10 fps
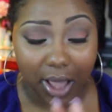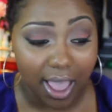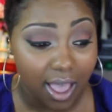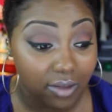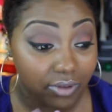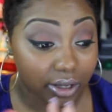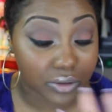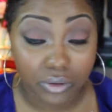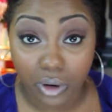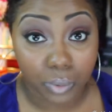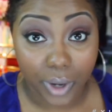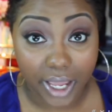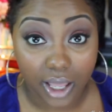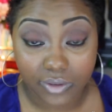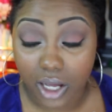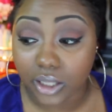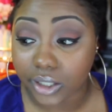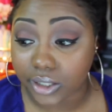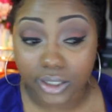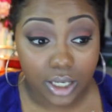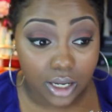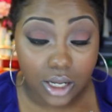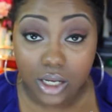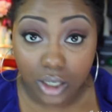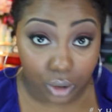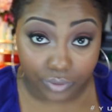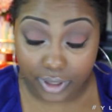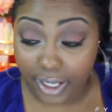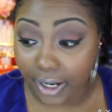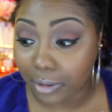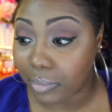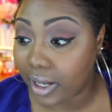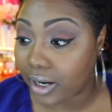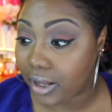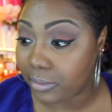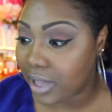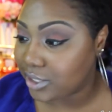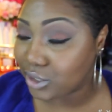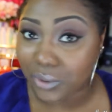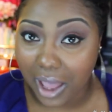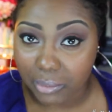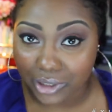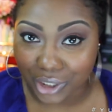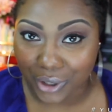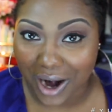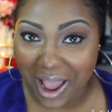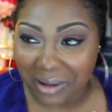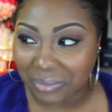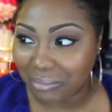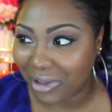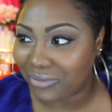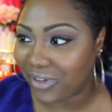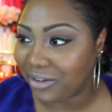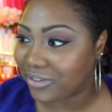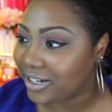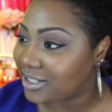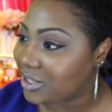I have an array of colors over there, but I just so happened to grab my favorite.